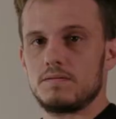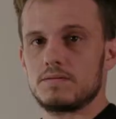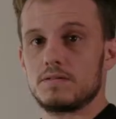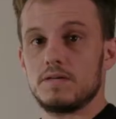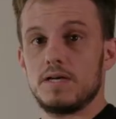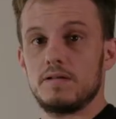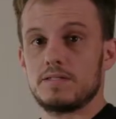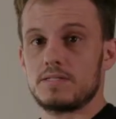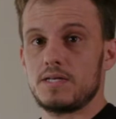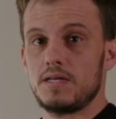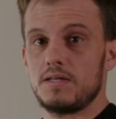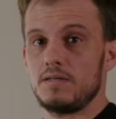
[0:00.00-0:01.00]
So now let's
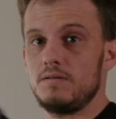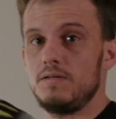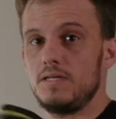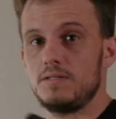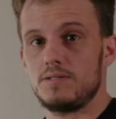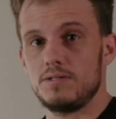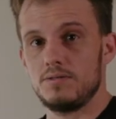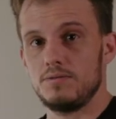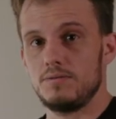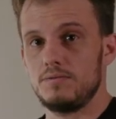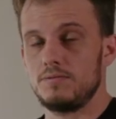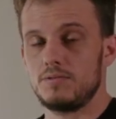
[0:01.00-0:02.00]
say that you need
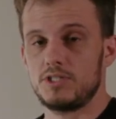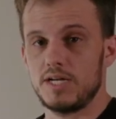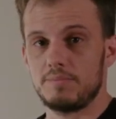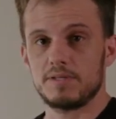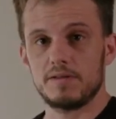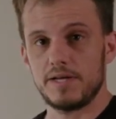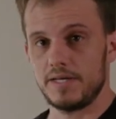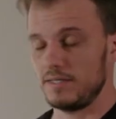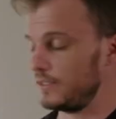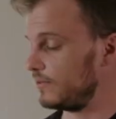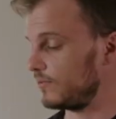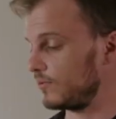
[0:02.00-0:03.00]
to shape the light
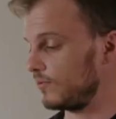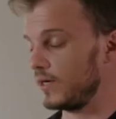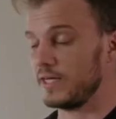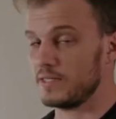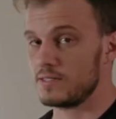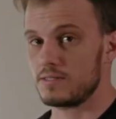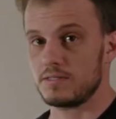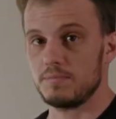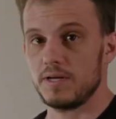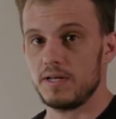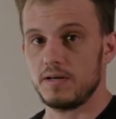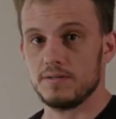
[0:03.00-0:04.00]
in different ways
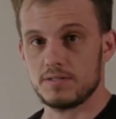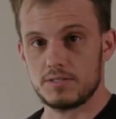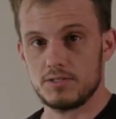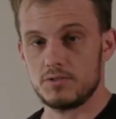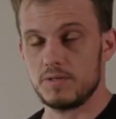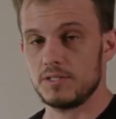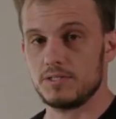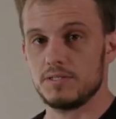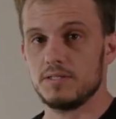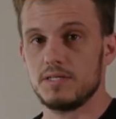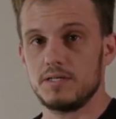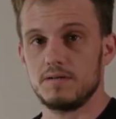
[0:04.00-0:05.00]
depending on the
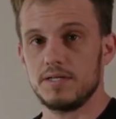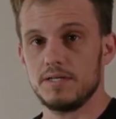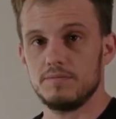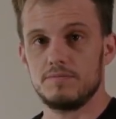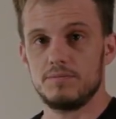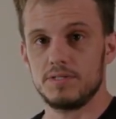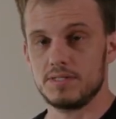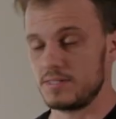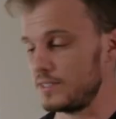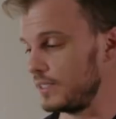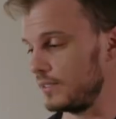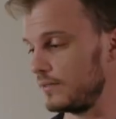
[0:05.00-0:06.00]
situation that you're in with the
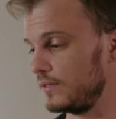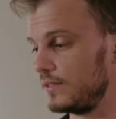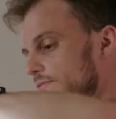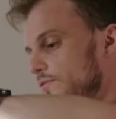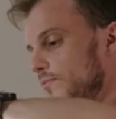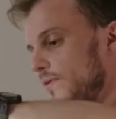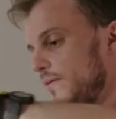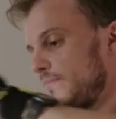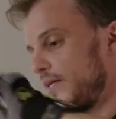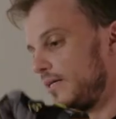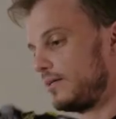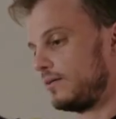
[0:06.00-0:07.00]
scene. If you want to
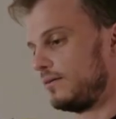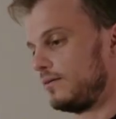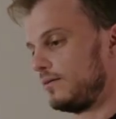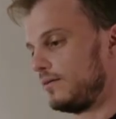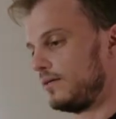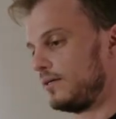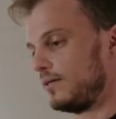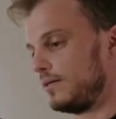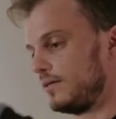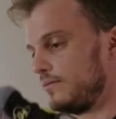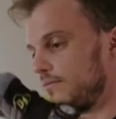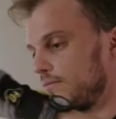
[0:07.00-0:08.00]
make
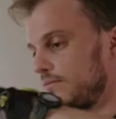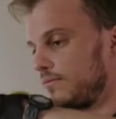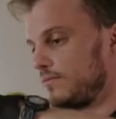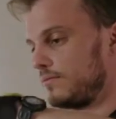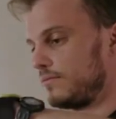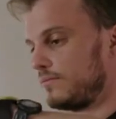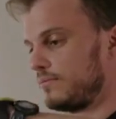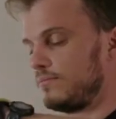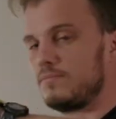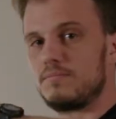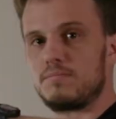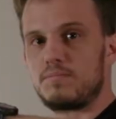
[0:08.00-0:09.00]
a
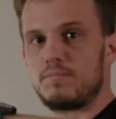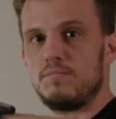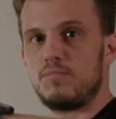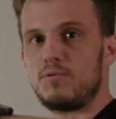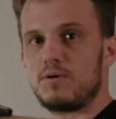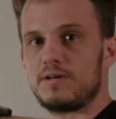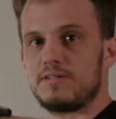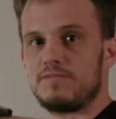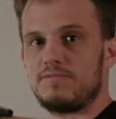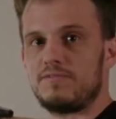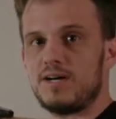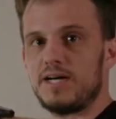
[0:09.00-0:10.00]
more
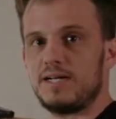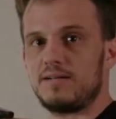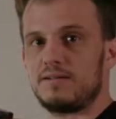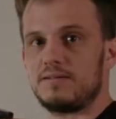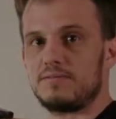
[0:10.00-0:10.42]
defined